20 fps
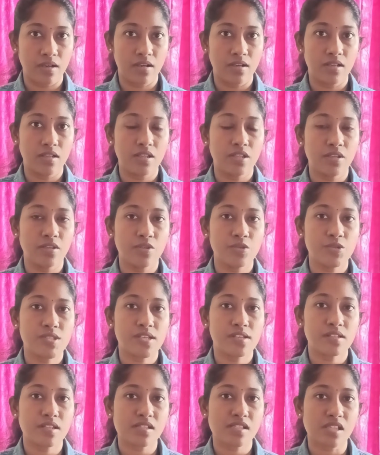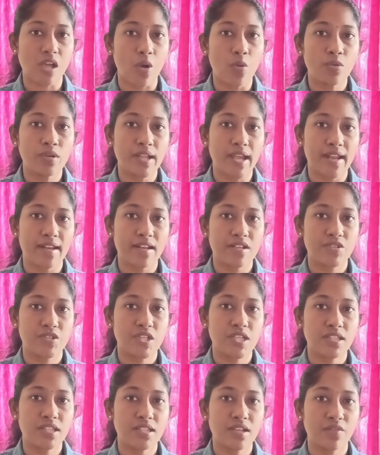using the sound
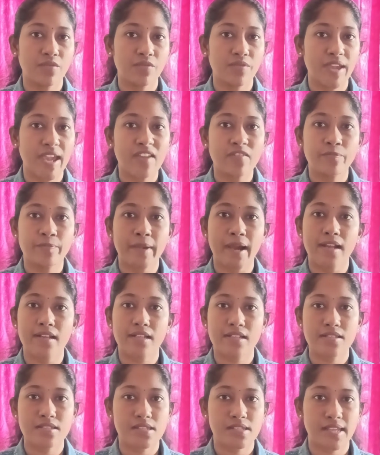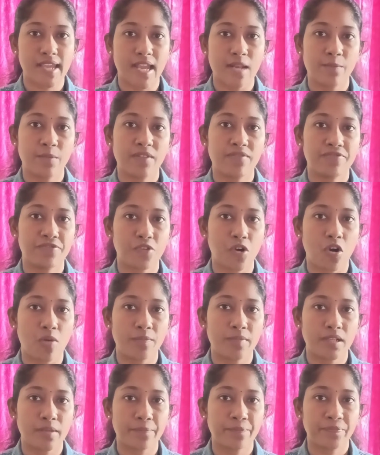energy, the wave patterns can be formed.